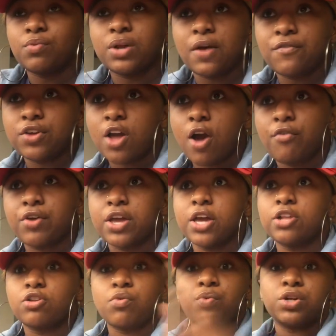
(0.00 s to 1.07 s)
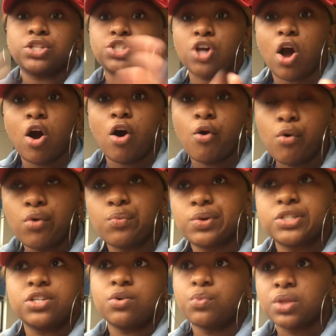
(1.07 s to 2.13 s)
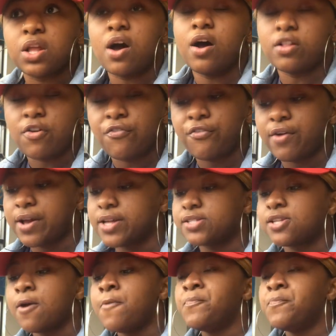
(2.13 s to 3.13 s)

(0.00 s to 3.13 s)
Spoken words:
with y'all or with the other friends.